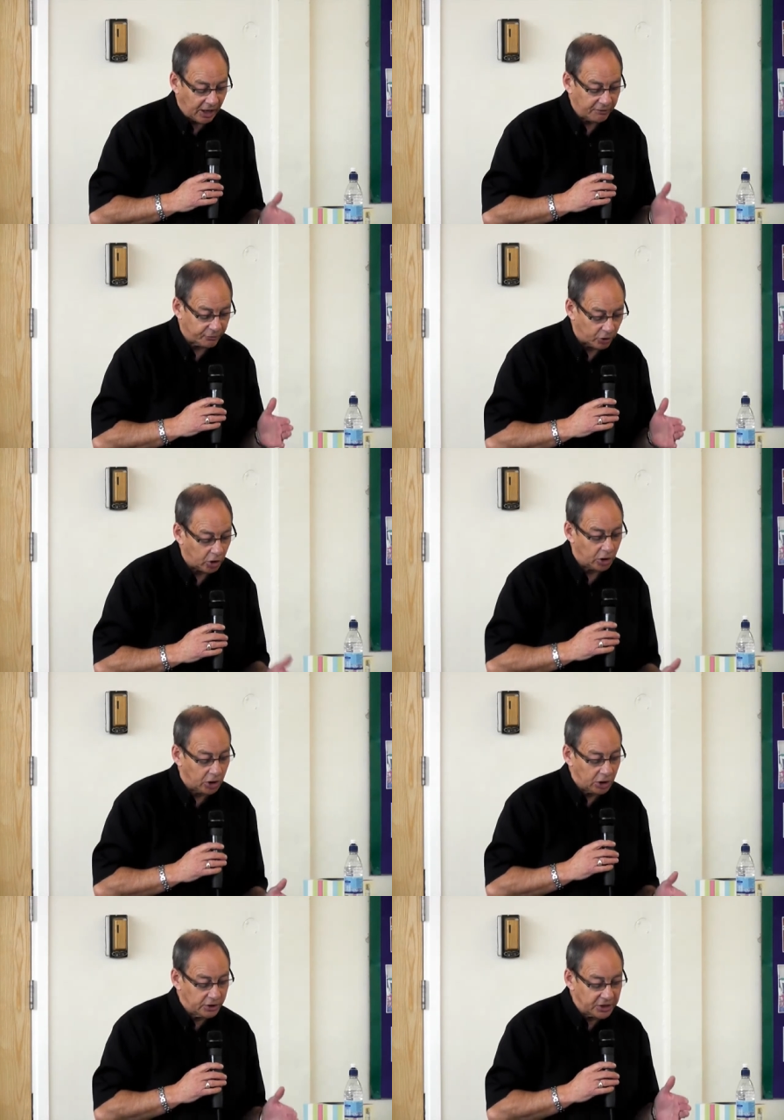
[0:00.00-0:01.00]
and for
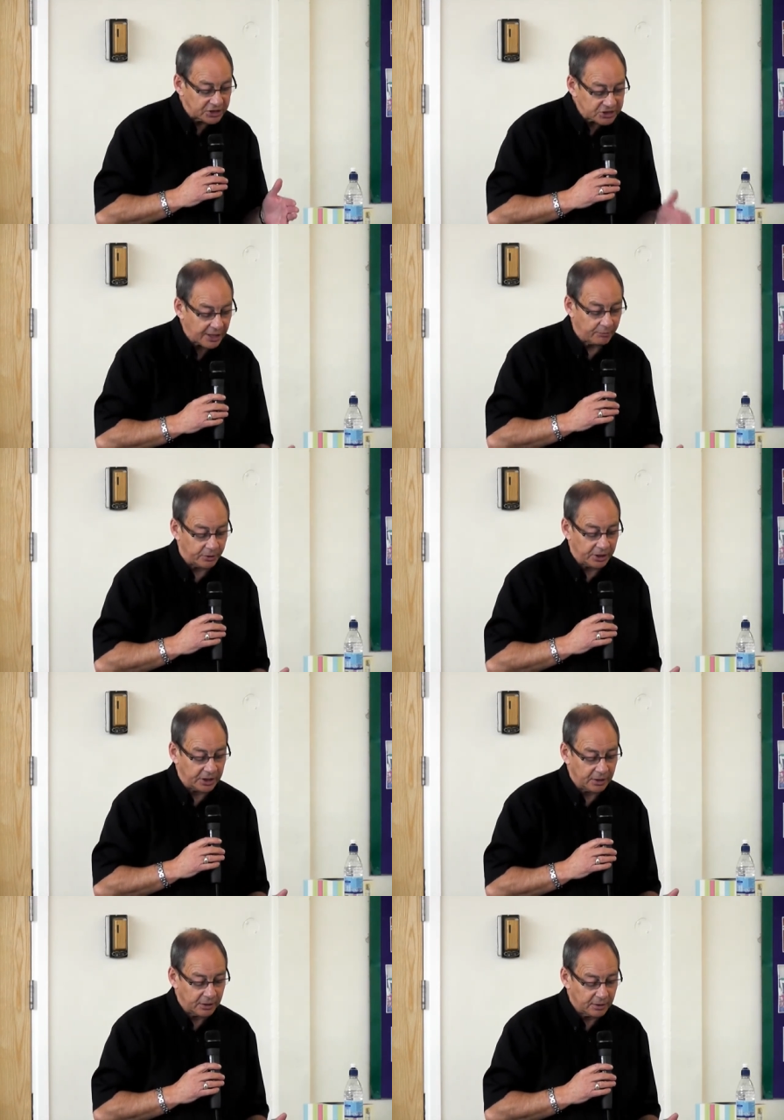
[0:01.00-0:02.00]
all the
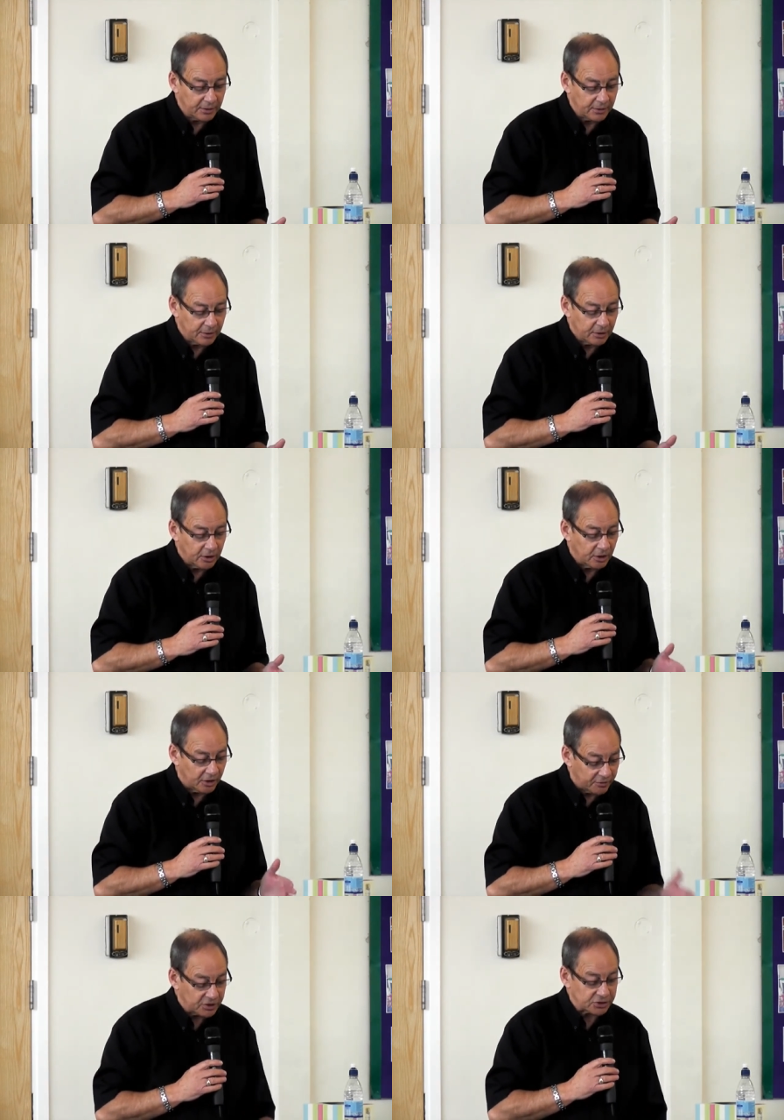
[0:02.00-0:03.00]
assembly
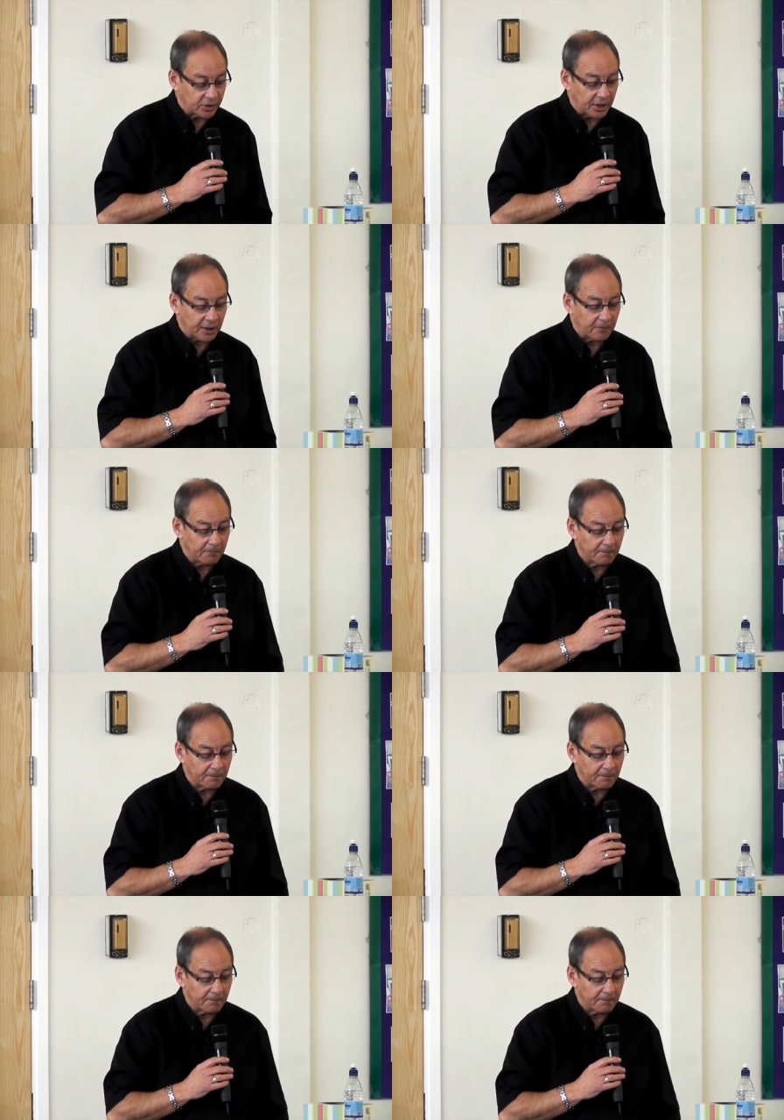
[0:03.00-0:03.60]
of Israel.